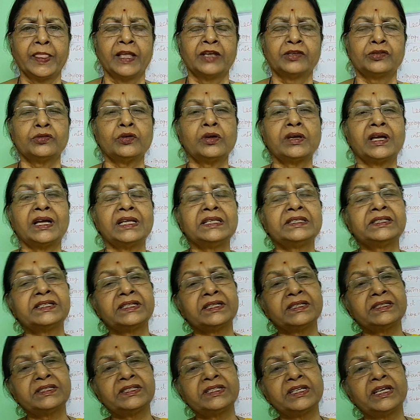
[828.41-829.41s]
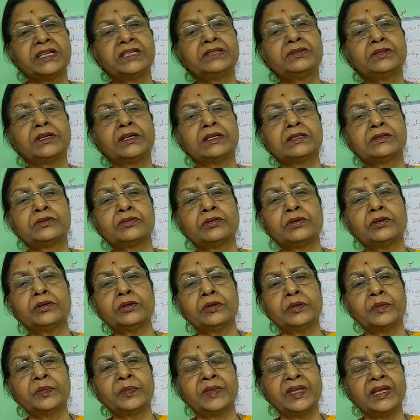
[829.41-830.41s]
So cultural change
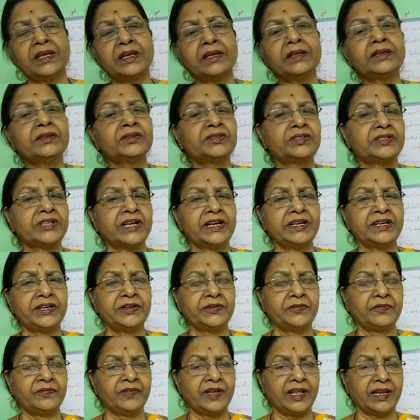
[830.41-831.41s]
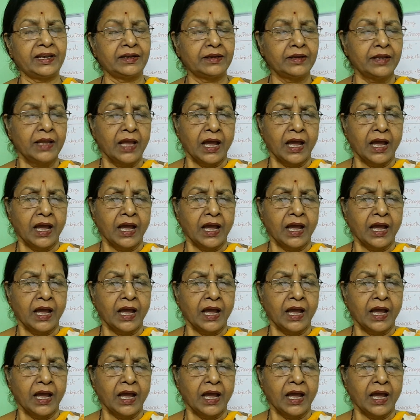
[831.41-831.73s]
also they studied well.